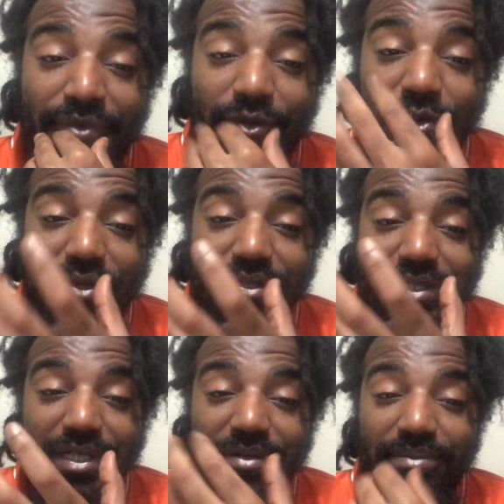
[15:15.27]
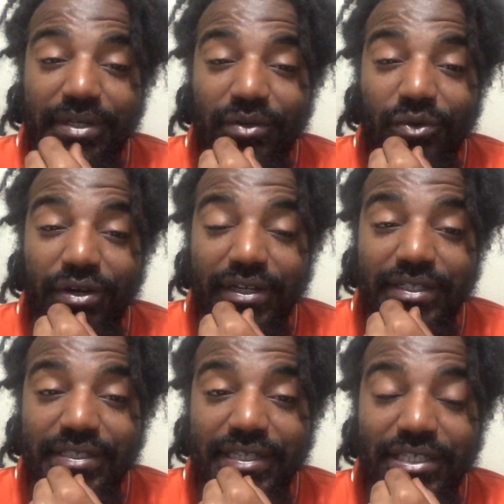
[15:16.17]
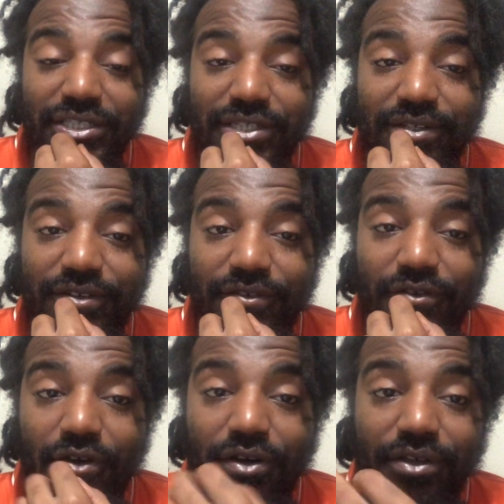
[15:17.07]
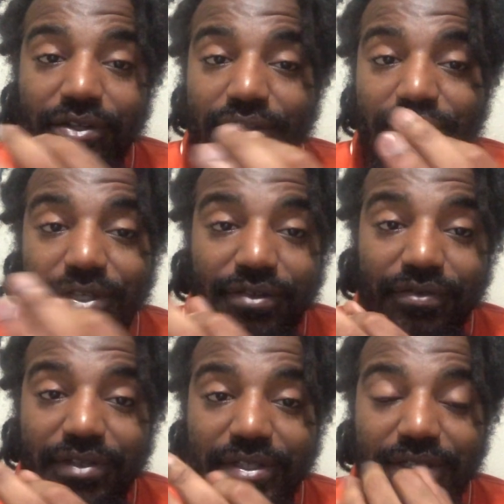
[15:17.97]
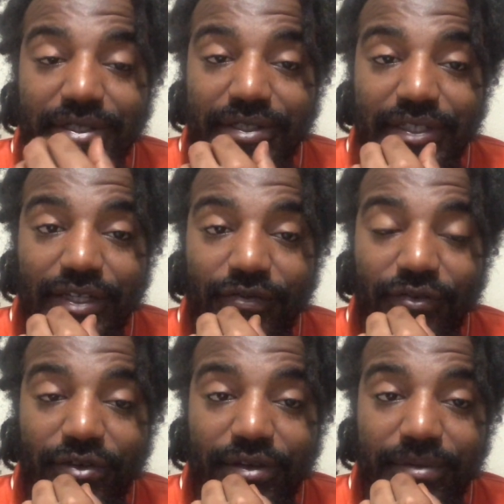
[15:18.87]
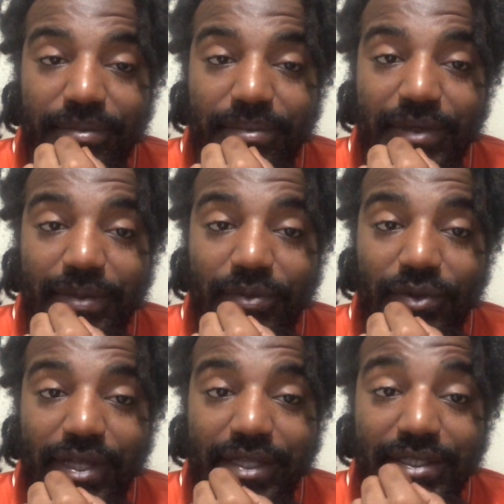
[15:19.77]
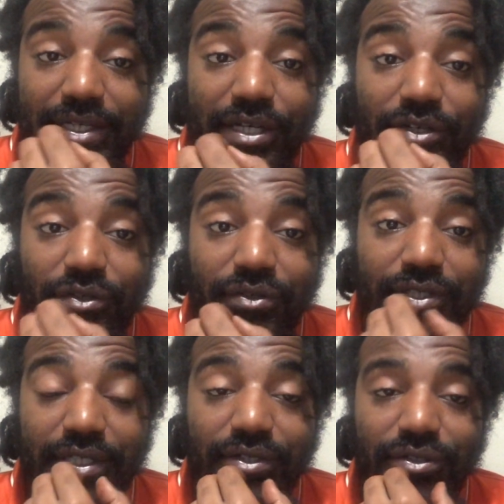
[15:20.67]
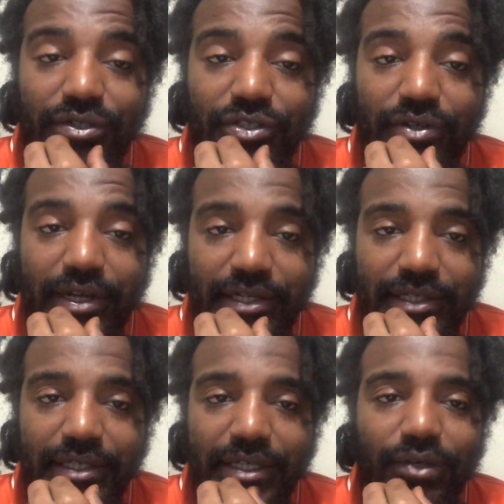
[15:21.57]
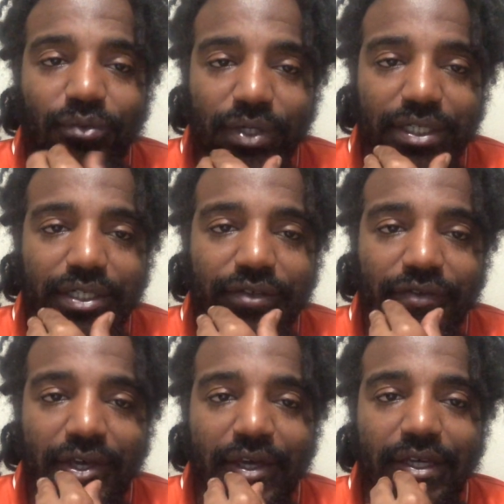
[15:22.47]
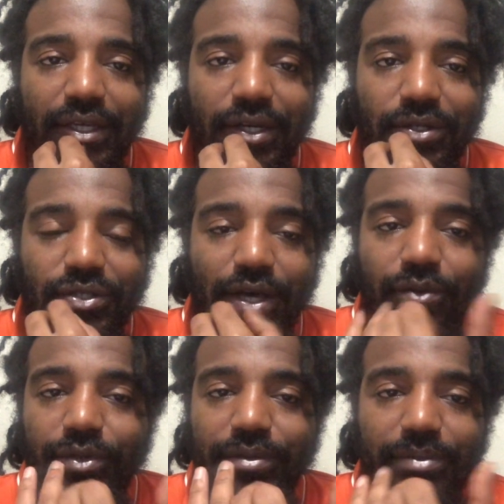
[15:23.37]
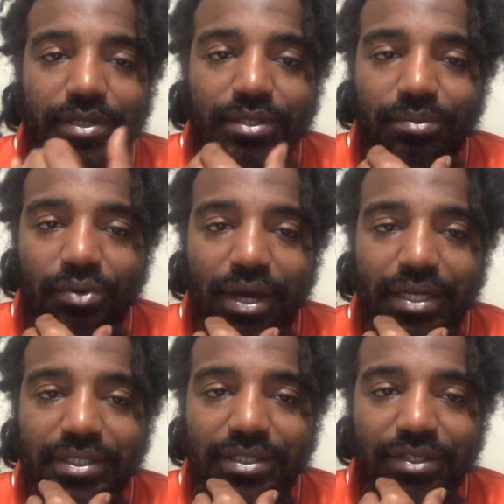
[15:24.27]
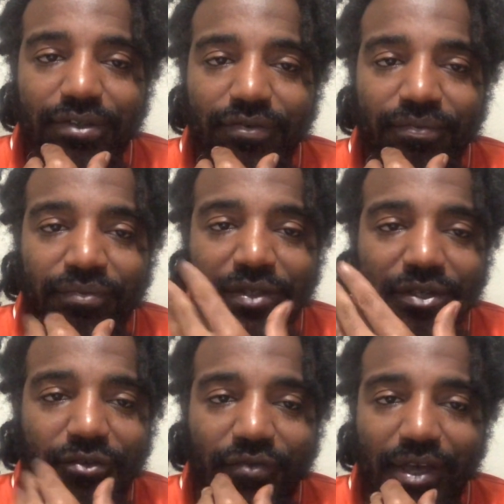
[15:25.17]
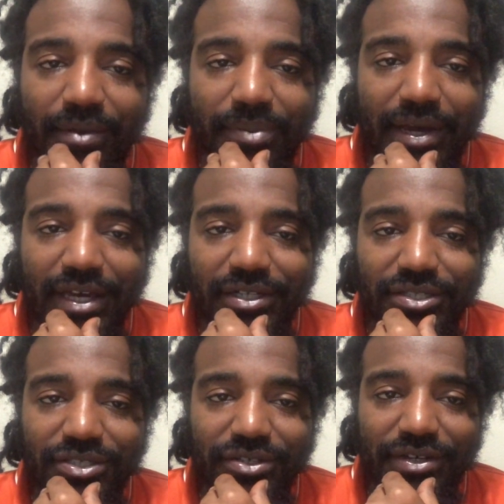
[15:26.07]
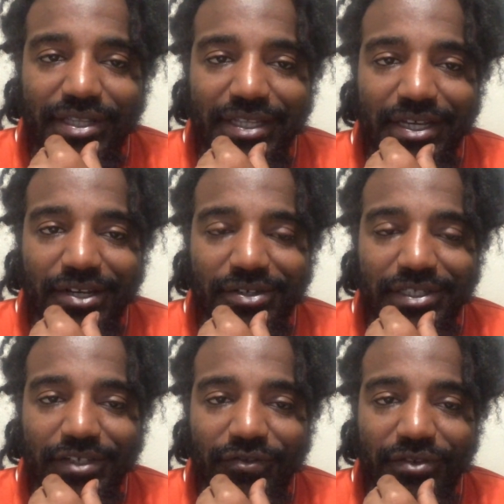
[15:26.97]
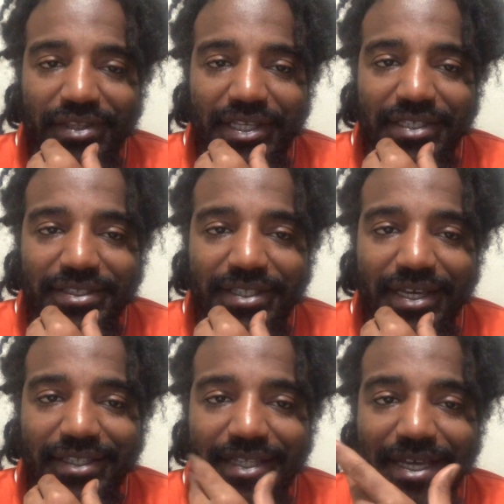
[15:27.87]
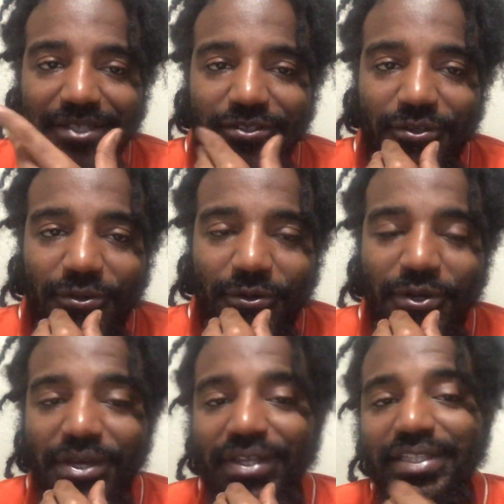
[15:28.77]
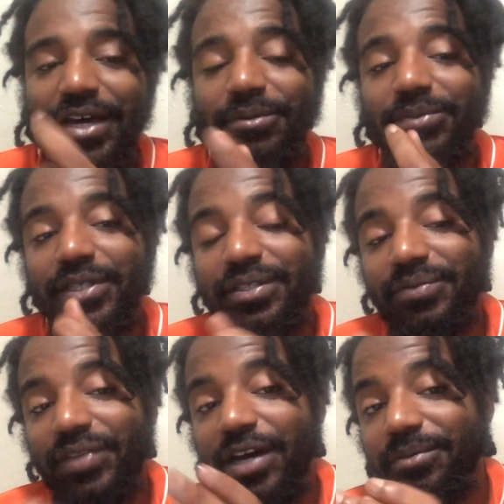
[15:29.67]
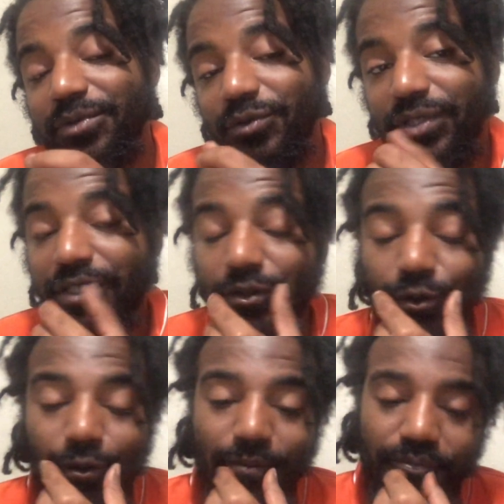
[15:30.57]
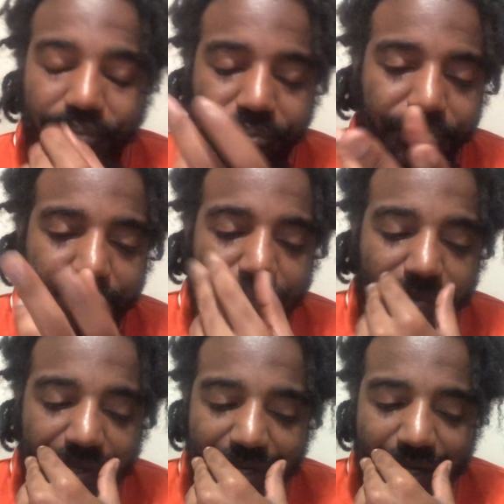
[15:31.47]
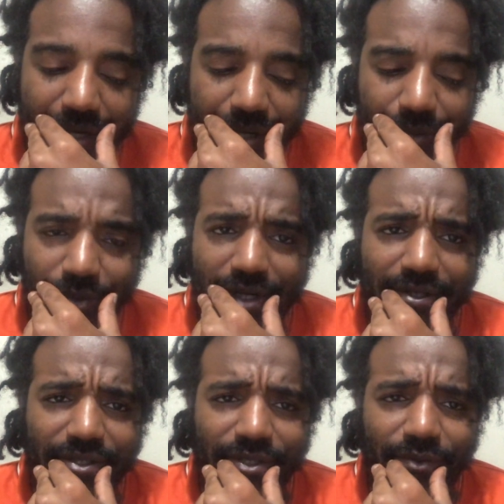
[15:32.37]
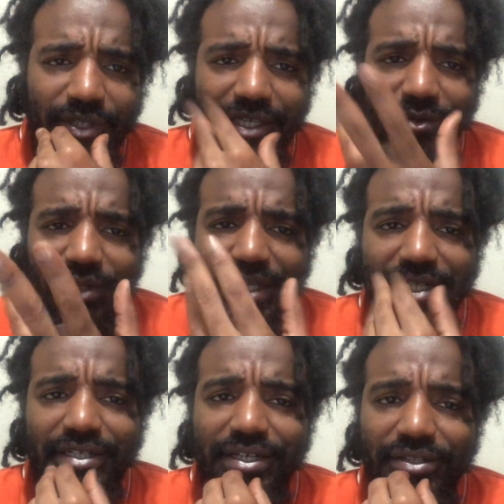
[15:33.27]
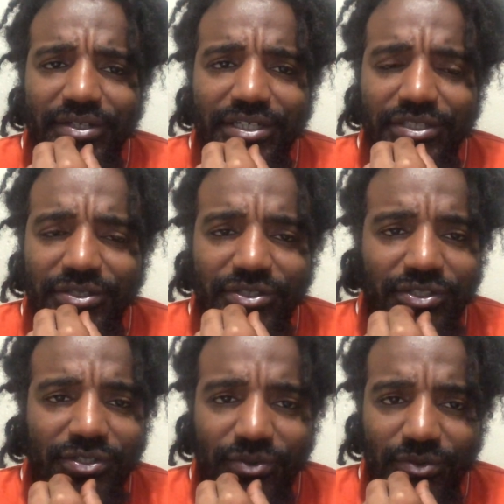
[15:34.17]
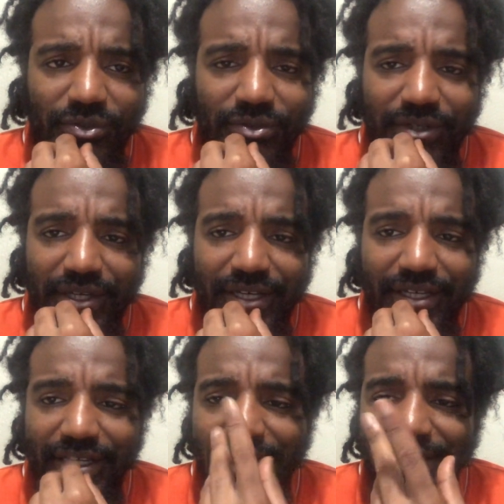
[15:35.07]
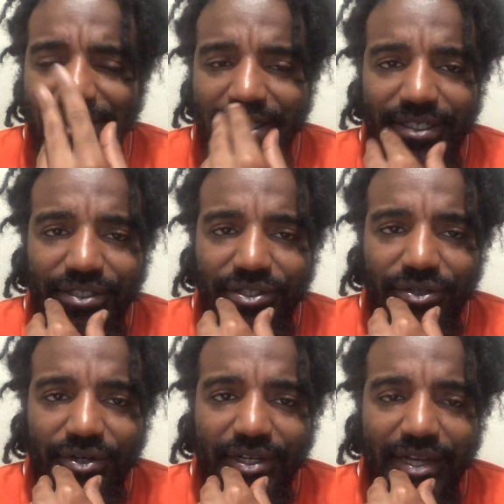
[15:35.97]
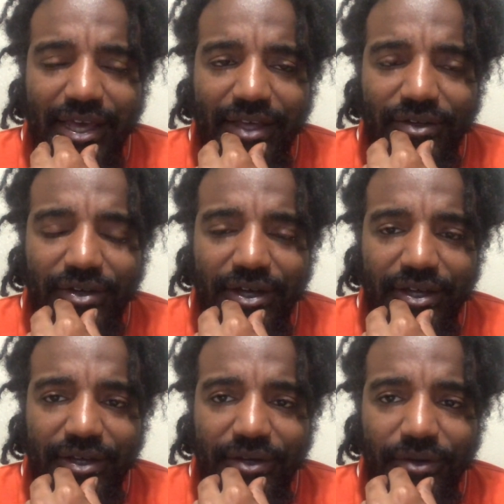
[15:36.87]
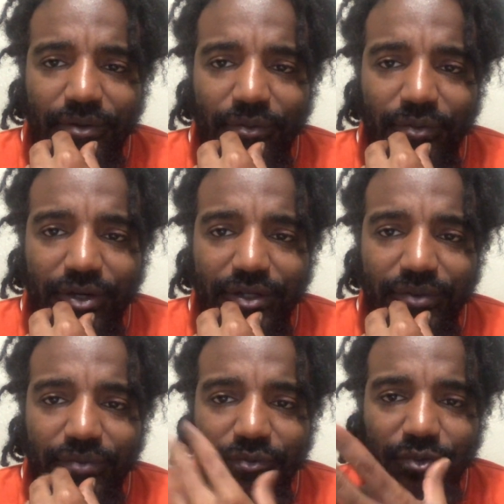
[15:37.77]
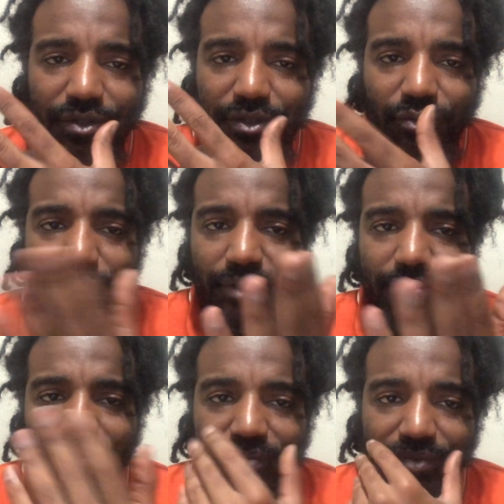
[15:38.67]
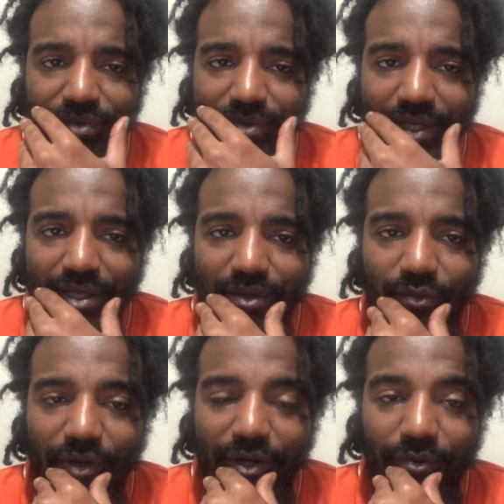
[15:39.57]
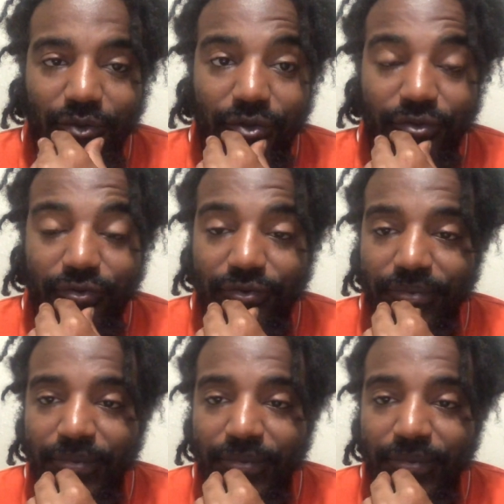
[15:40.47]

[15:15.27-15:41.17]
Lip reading: where it's going to be an organization of all of the different people that the Hunters Guild are trying to get rid of, you know. So I wouldn't be surprised if, you know, vampires are in there and different things like that. So that would be really cool. What else do we get? We get another Hunter's Tool, like I said, during that one with Grimm and the werewolf.